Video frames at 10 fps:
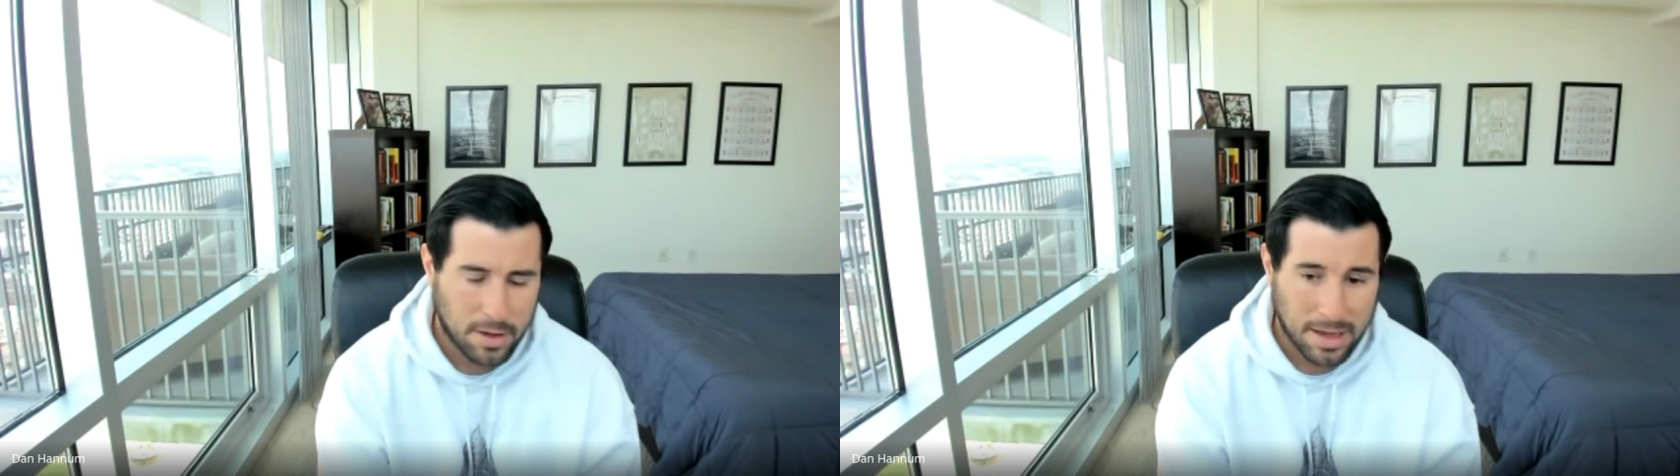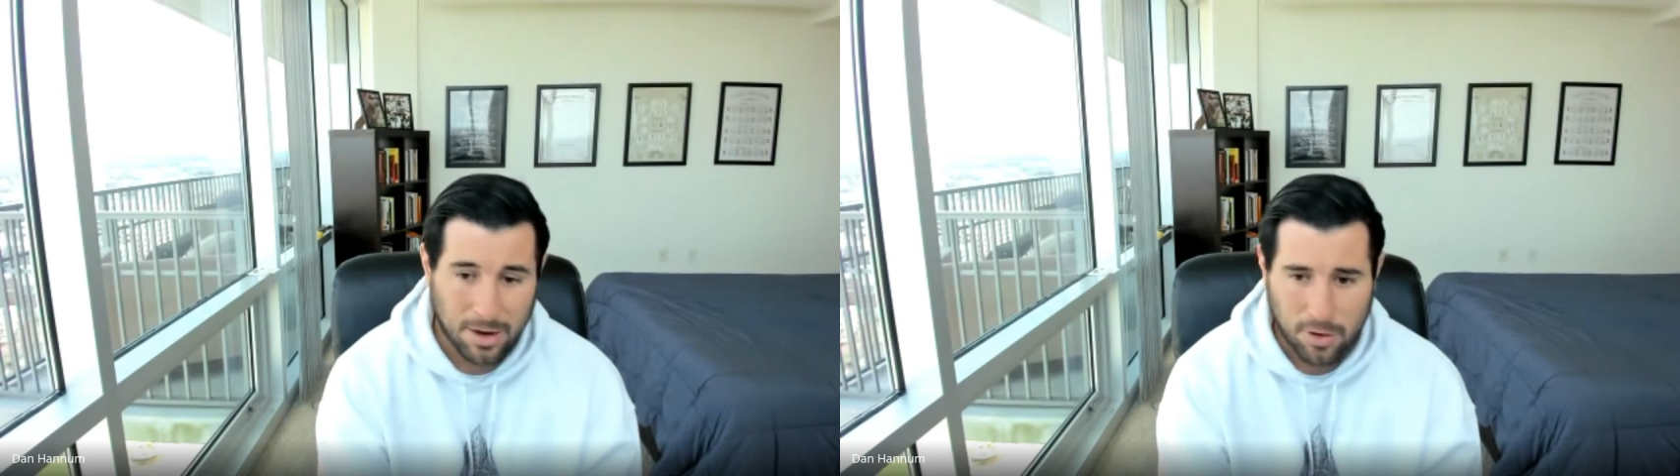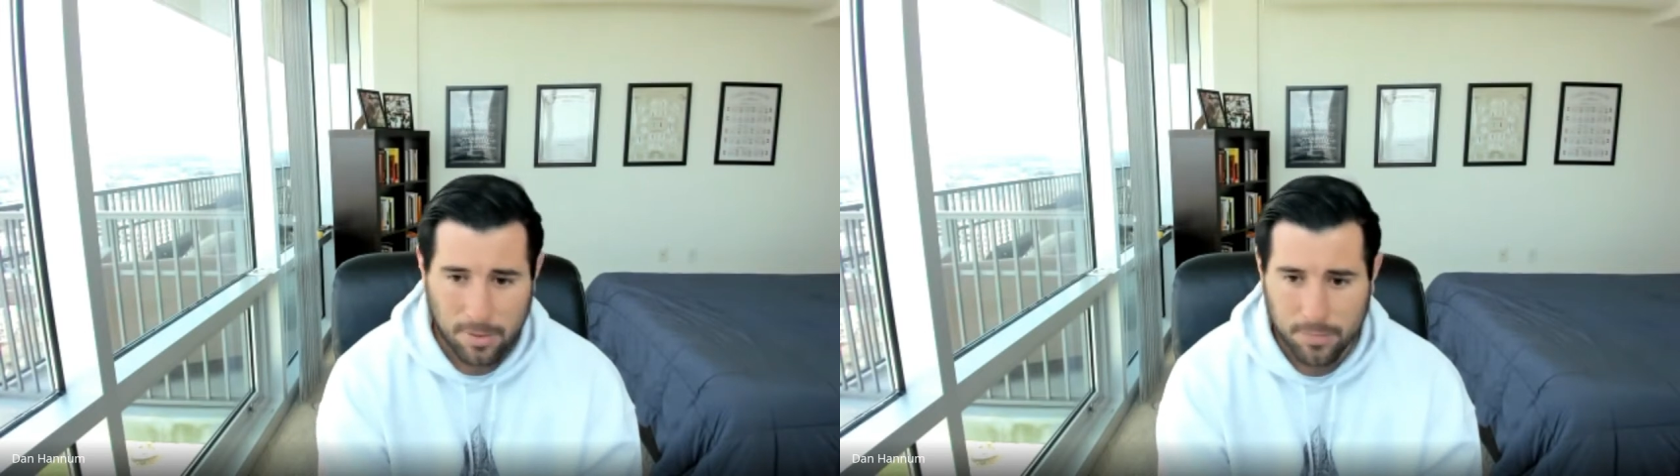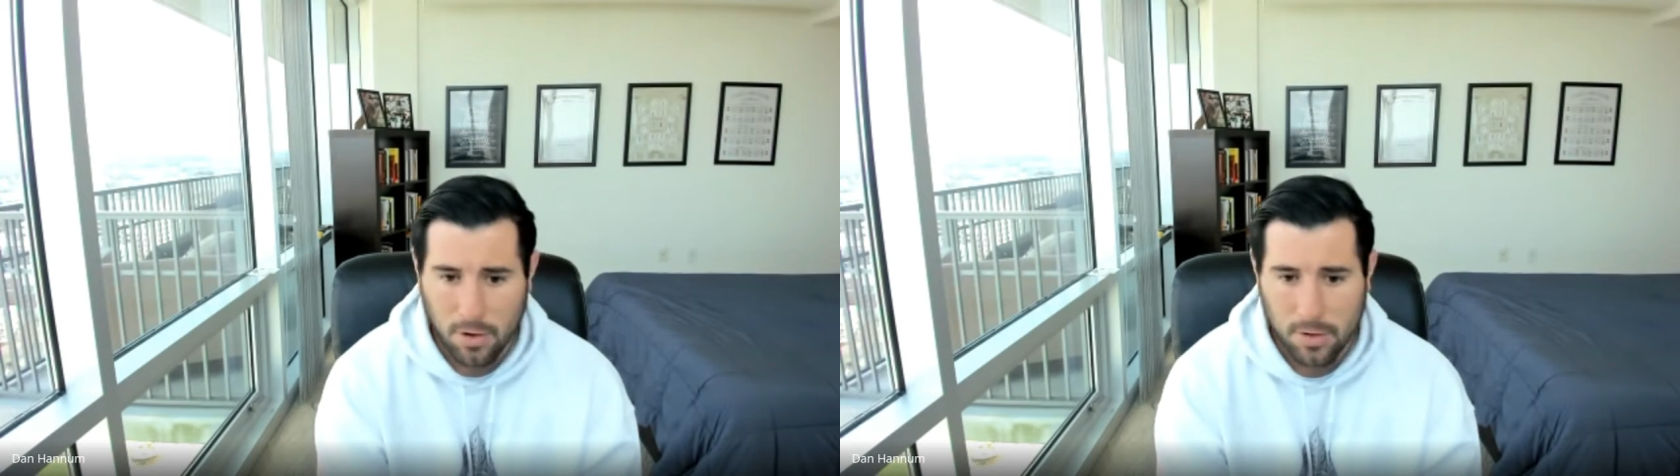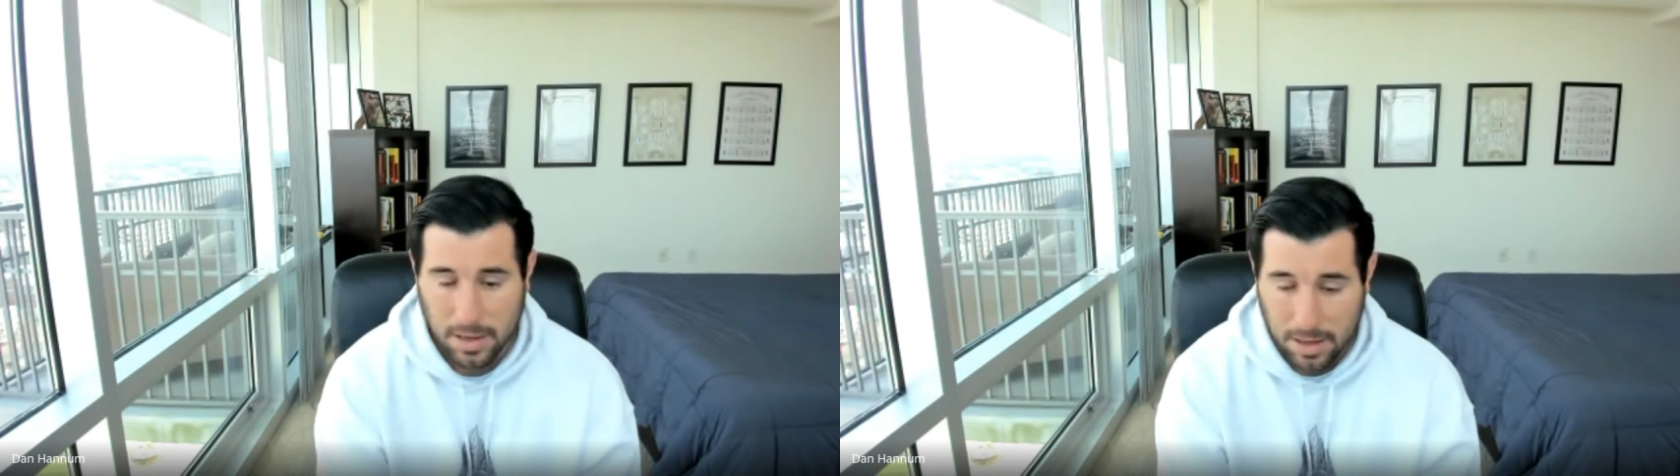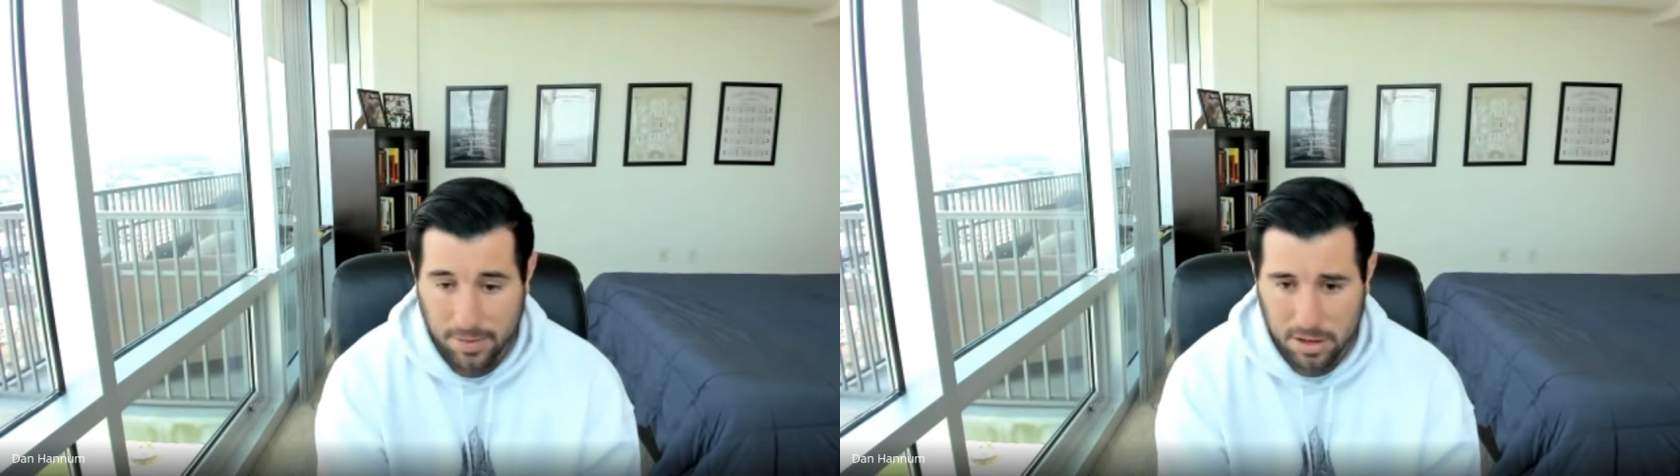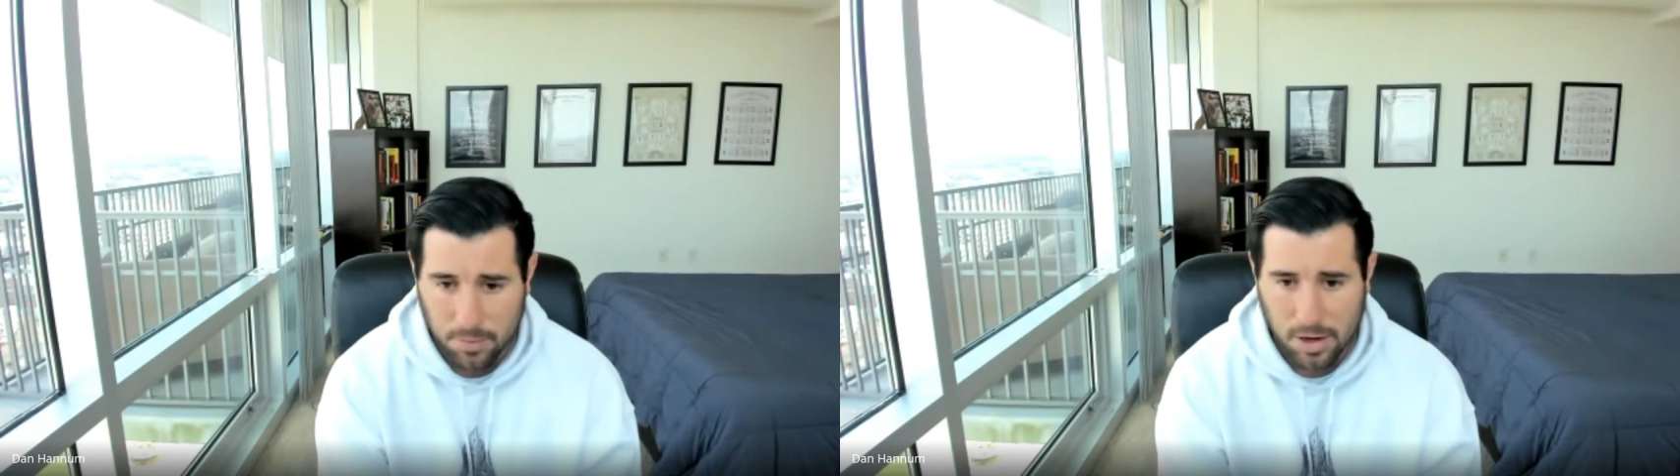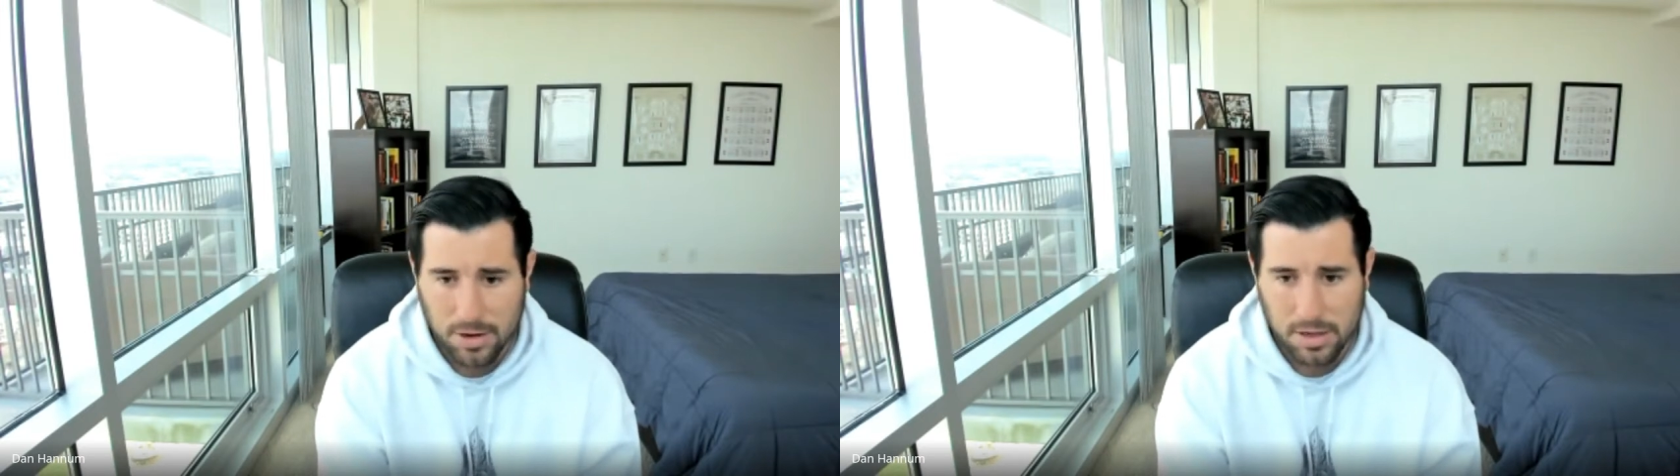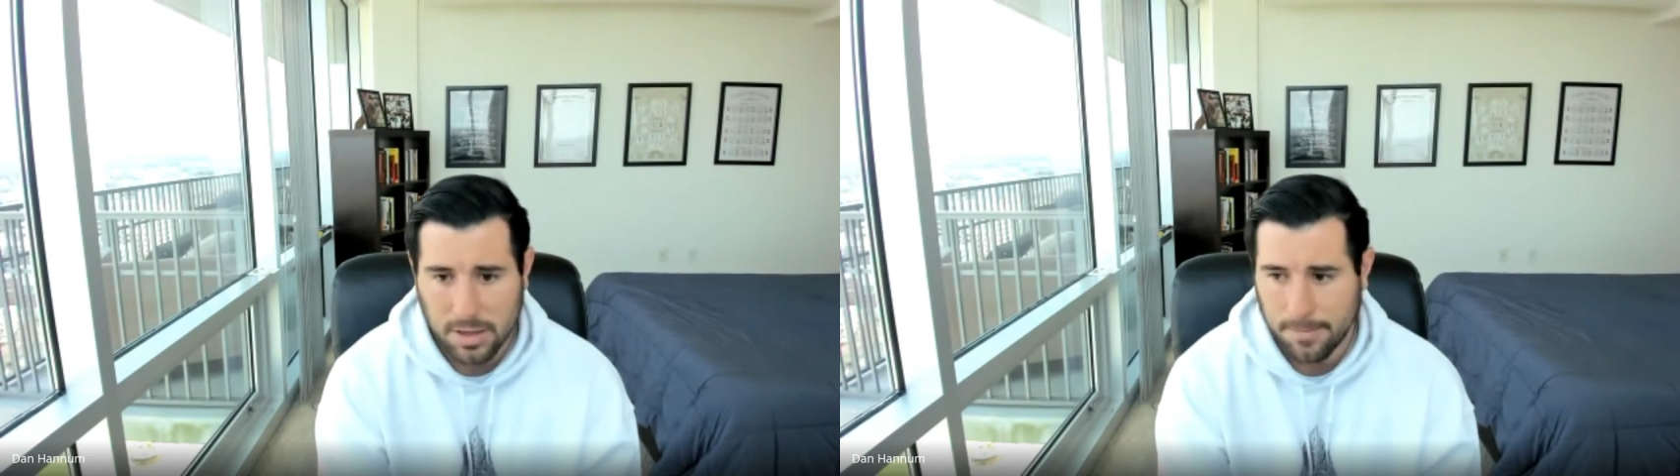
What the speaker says: in crypto and in this project,